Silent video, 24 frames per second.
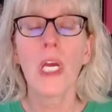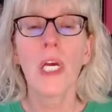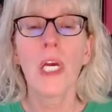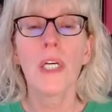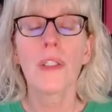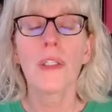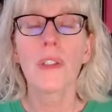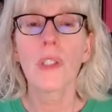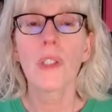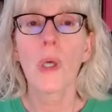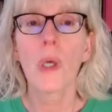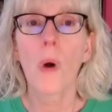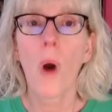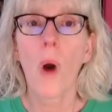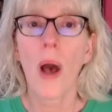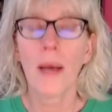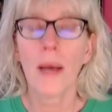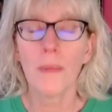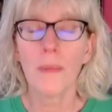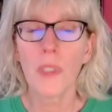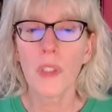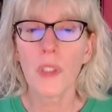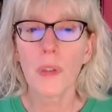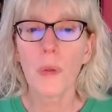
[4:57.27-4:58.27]
So
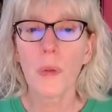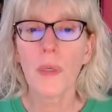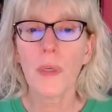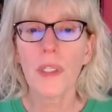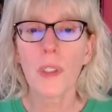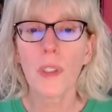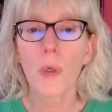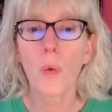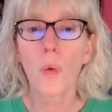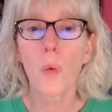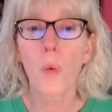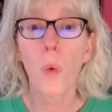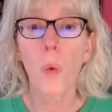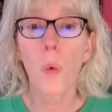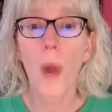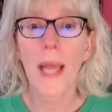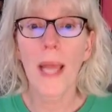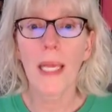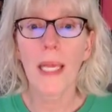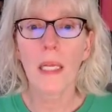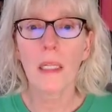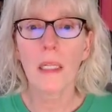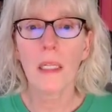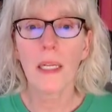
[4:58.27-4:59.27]
I'm just going to
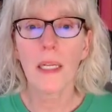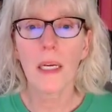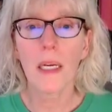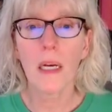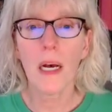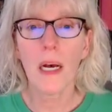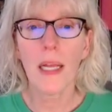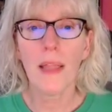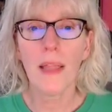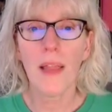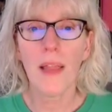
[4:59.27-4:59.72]
right click on